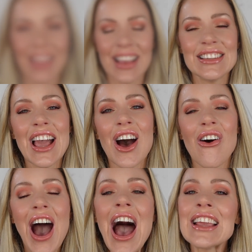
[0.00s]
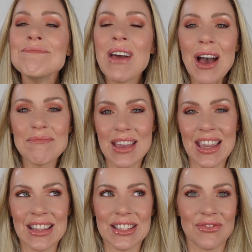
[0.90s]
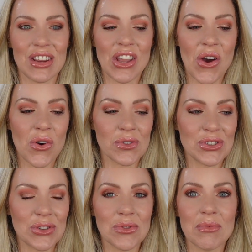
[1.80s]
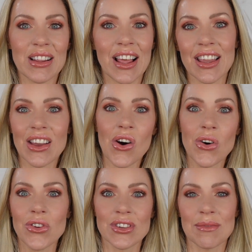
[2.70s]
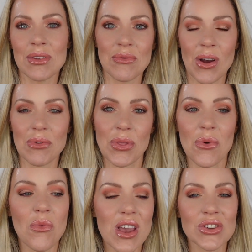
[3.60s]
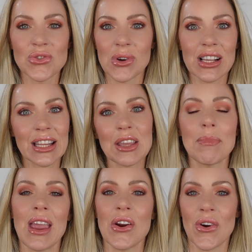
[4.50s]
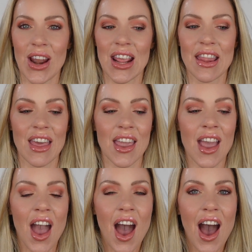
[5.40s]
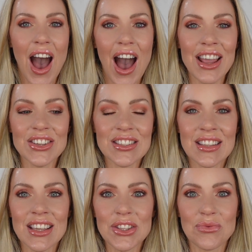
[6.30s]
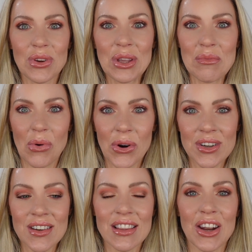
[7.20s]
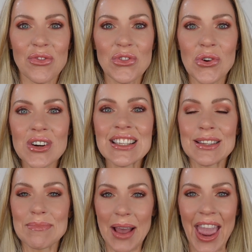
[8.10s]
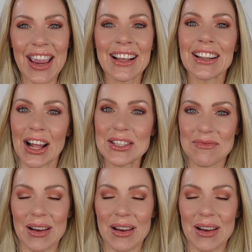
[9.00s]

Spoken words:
Now, I'm not making this video to be like, oh, there's something wrong with the Wish or clickbait or anything. I just think it's really important that if you are paying lots of